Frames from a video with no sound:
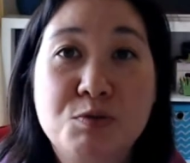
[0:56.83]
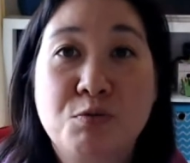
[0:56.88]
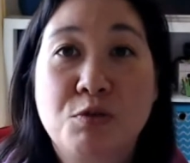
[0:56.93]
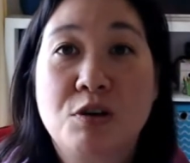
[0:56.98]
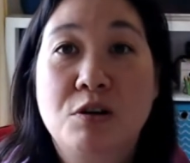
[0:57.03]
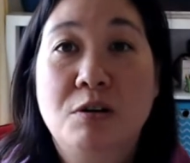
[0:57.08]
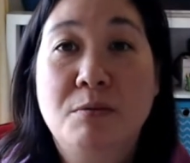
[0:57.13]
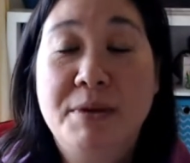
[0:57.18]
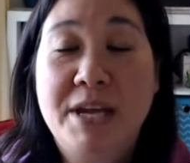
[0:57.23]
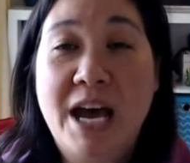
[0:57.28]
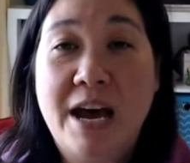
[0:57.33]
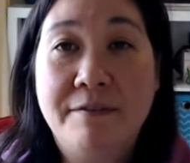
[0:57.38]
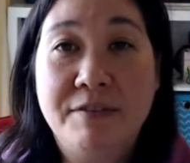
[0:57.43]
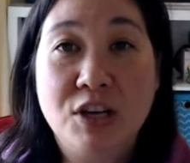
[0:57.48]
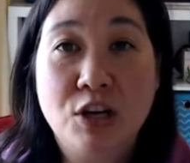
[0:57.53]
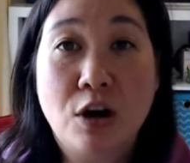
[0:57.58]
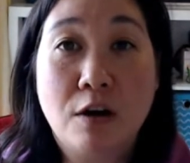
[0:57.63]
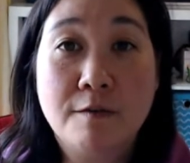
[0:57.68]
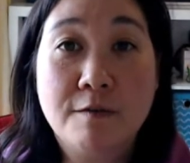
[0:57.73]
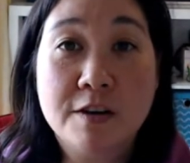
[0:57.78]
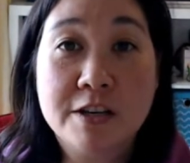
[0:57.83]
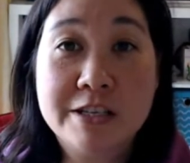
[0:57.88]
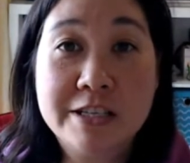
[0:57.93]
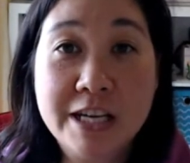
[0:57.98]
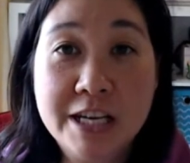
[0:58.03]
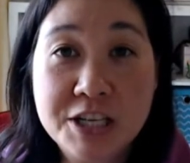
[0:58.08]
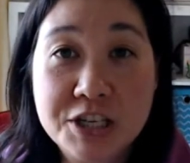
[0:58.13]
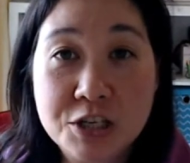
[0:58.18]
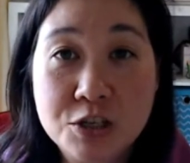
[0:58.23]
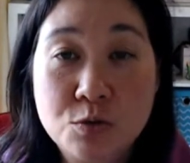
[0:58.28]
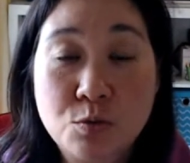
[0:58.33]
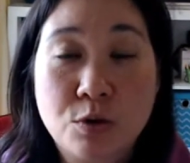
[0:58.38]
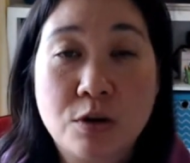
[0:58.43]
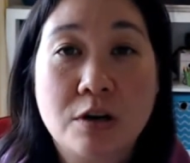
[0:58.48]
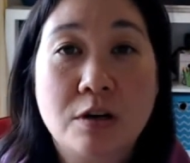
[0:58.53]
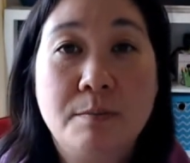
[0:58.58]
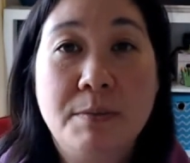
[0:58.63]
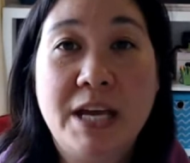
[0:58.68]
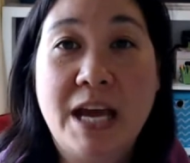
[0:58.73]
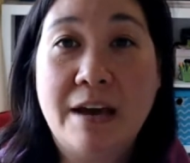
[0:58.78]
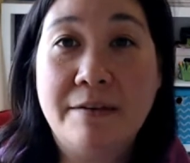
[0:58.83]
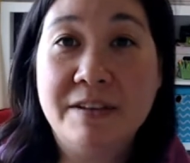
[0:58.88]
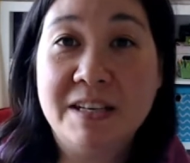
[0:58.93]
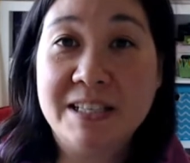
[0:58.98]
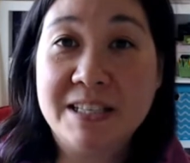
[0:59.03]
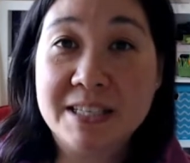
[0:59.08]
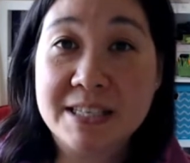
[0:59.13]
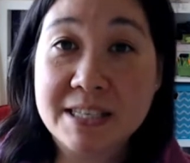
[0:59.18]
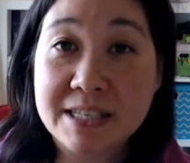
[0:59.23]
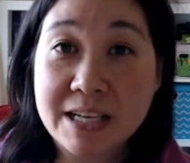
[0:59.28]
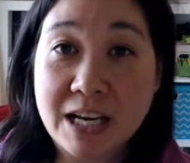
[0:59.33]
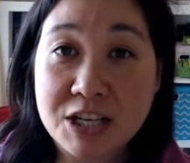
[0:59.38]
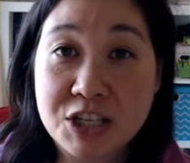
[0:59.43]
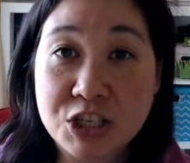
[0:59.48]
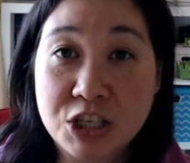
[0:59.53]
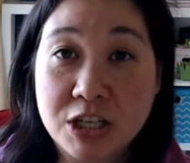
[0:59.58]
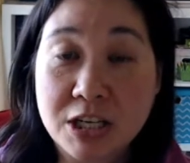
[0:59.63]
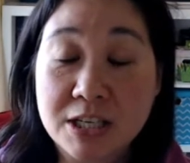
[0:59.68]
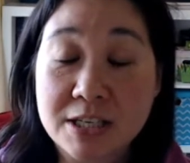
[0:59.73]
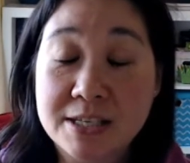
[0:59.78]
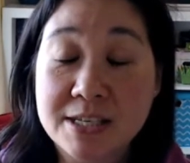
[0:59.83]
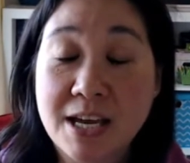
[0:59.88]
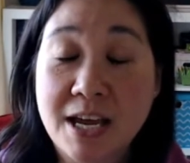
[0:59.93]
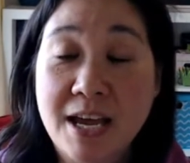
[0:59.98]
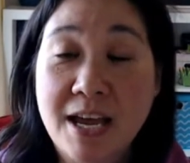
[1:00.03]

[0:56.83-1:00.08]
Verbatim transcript: We're going to be having conversations. We're going to be having discussions.